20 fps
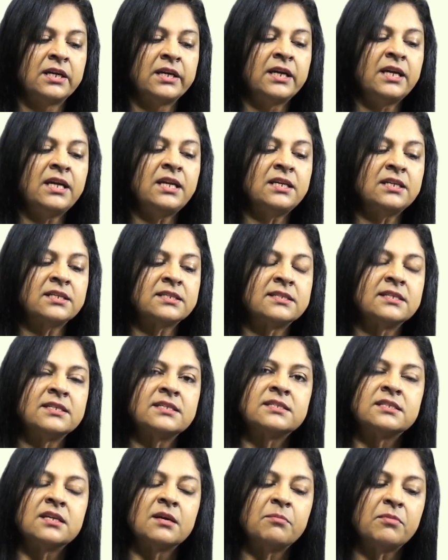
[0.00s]
In a
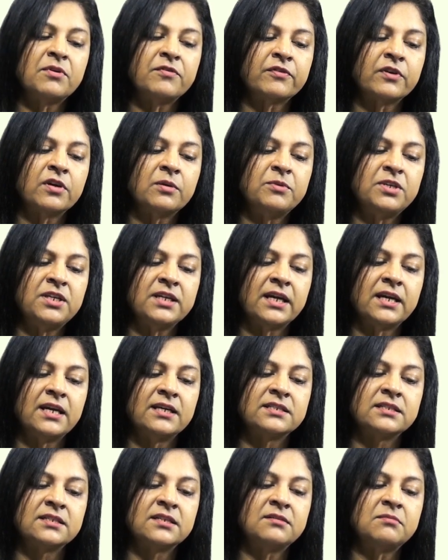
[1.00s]
system of
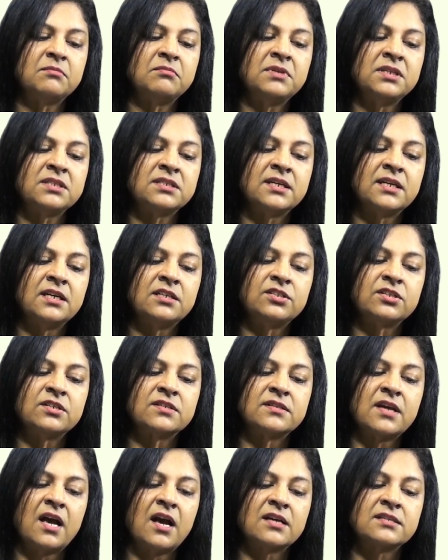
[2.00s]
communication,
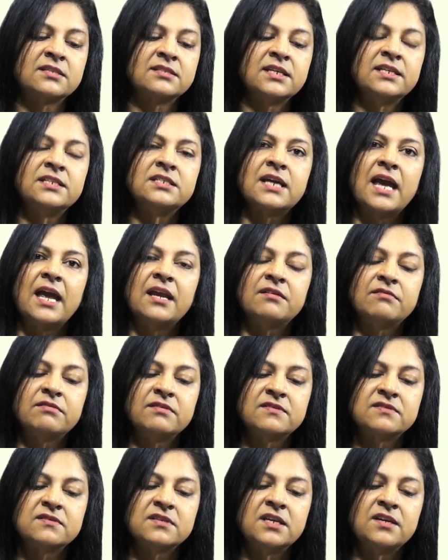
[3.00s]
messages are sent and
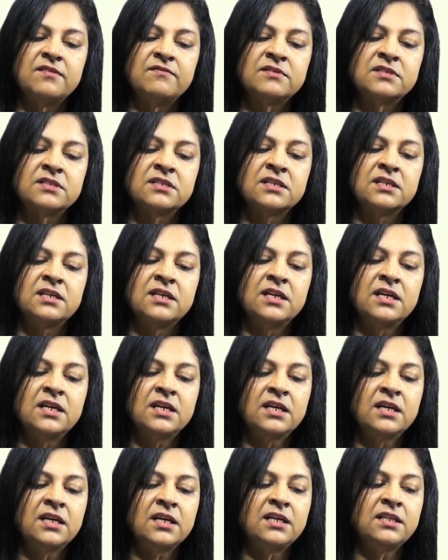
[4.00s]
received.
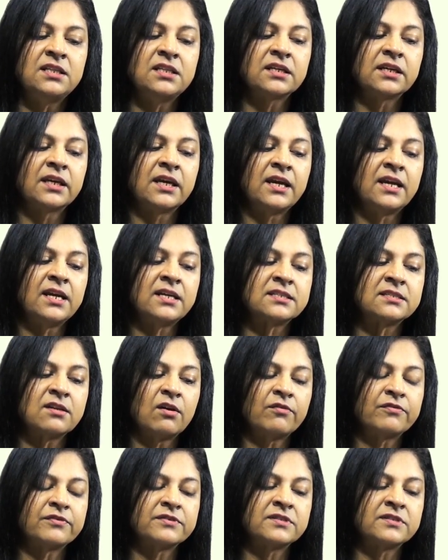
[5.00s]
In the case of